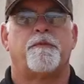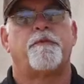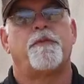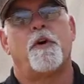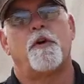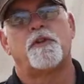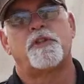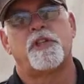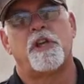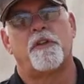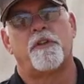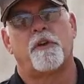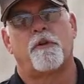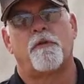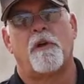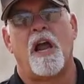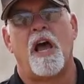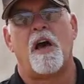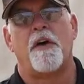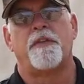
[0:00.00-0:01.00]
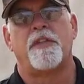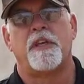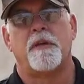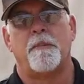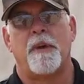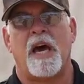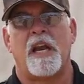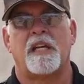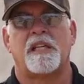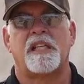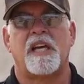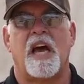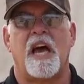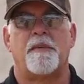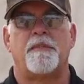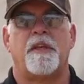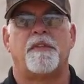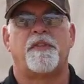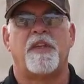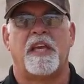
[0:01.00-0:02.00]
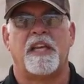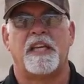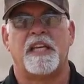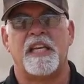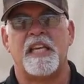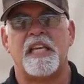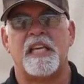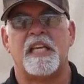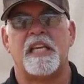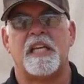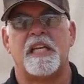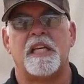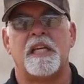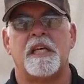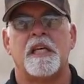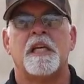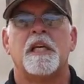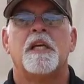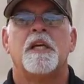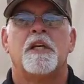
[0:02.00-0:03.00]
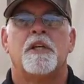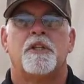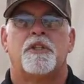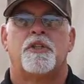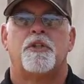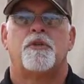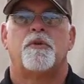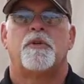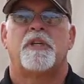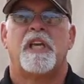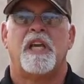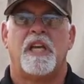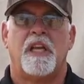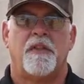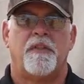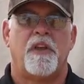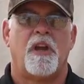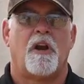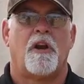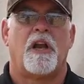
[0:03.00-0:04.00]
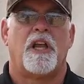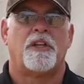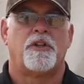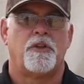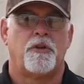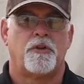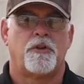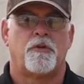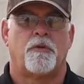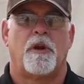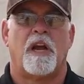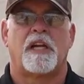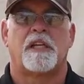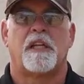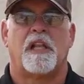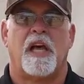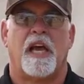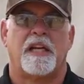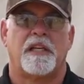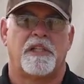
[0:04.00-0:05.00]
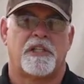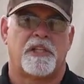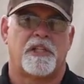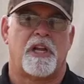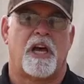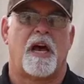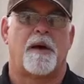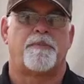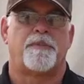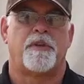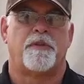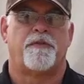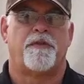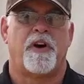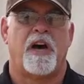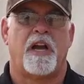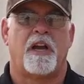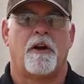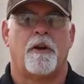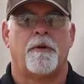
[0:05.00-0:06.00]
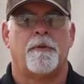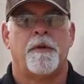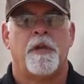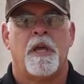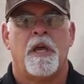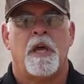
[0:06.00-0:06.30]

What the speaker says: folks on the ground the amount of time that they need to get in there and do direct line to stop the fire.